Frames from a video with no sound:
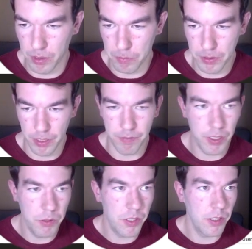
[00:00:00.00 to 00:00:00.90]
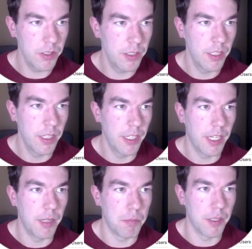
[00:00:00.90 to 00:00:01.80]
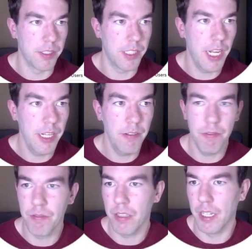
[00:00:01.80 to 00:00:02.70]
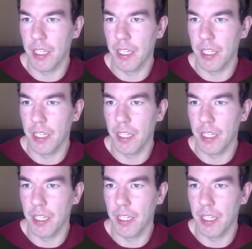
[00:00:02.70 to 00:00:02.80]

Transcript: 100% of users and press save.